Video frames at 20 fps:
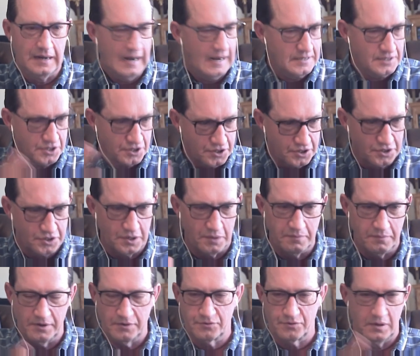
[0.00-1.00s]
And I just
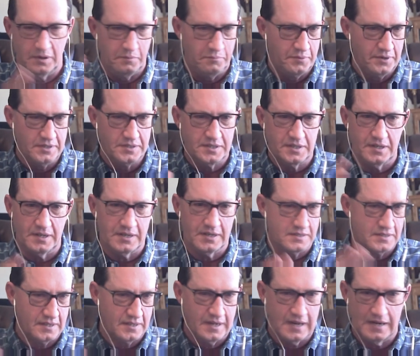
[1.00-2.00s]
assumed he was really
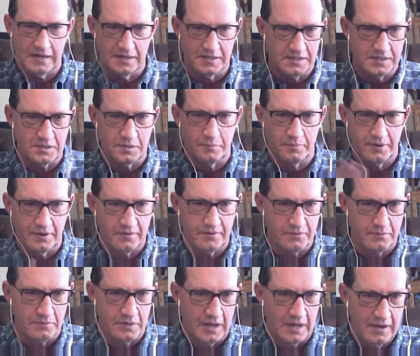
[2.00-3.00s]
busy because he kind of
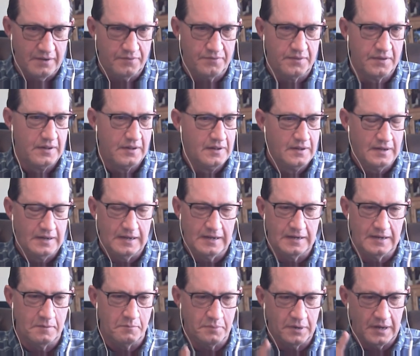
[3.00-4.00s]
disappeared from life.
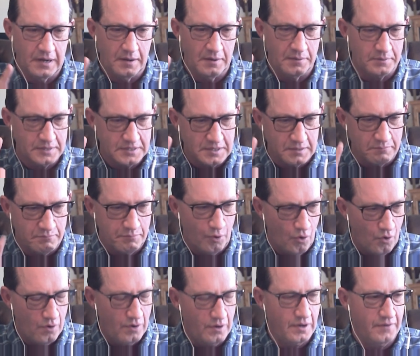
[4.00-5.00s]
And but it was
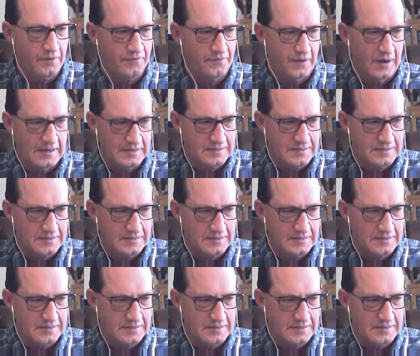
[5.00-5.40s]
important you